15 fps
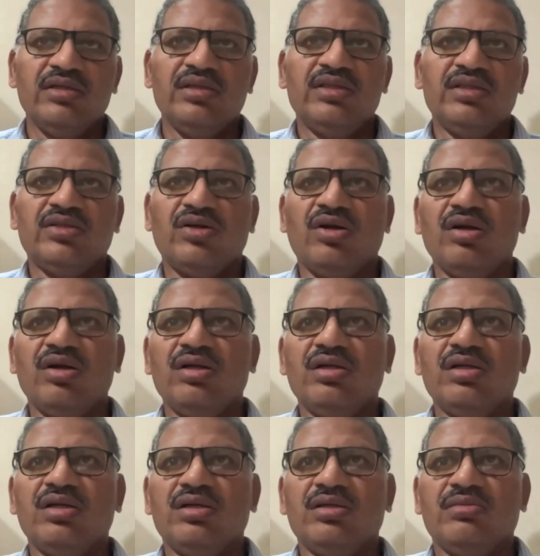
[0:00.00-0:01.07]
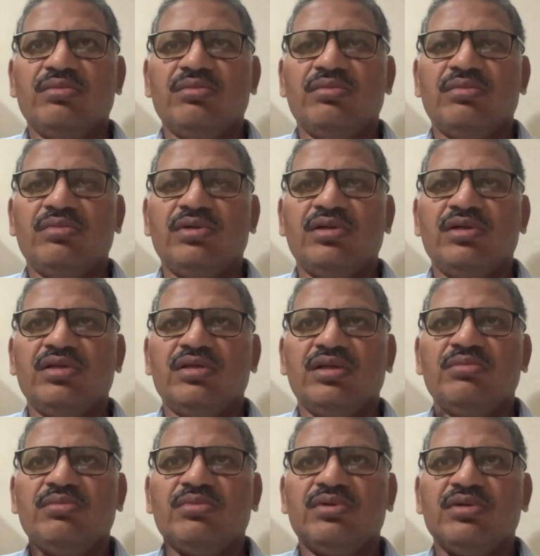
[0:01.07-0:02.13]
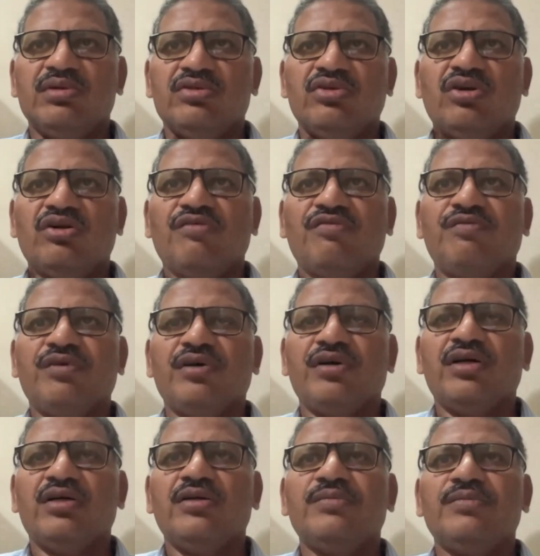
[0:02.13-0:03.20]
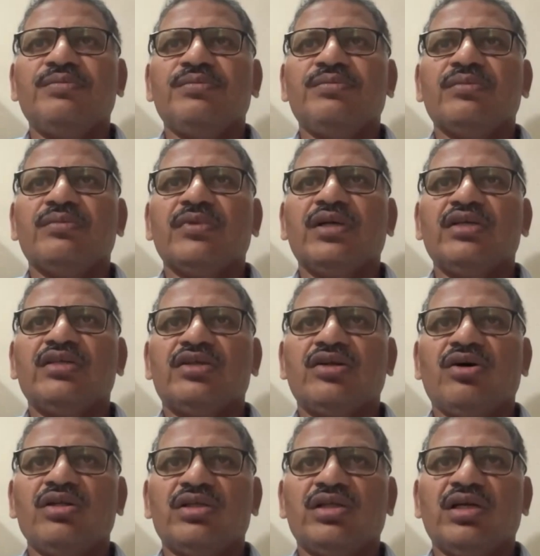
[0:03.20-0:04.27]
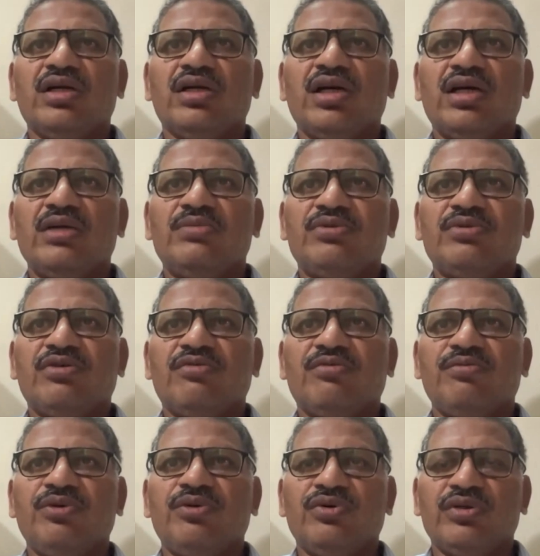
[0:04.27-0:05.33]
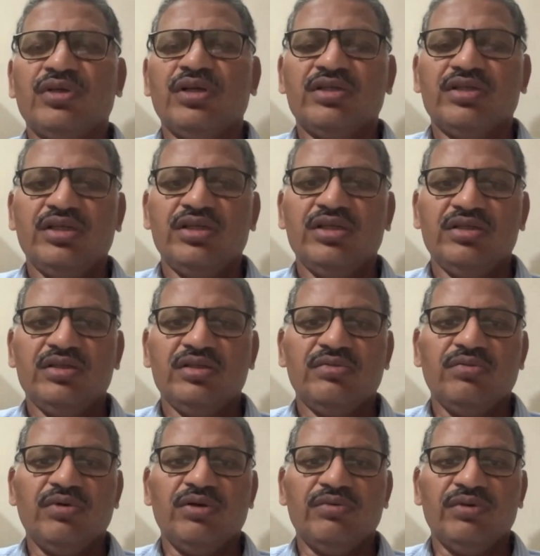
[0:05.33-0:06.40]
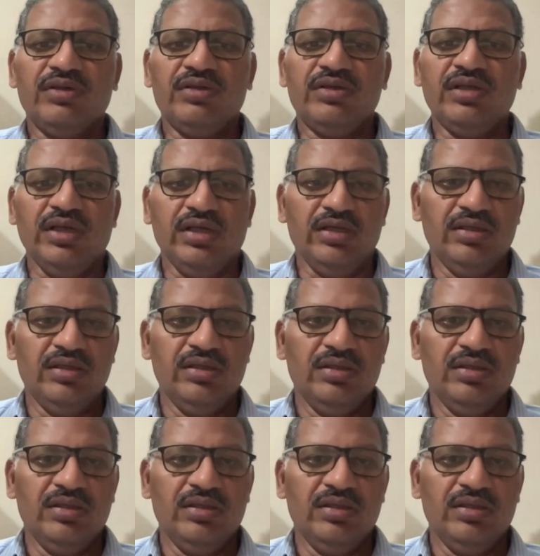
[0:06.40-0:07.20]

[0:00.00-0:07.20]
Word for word: These are all uh, uh, some sort of histological types of mucosal changes, what we see.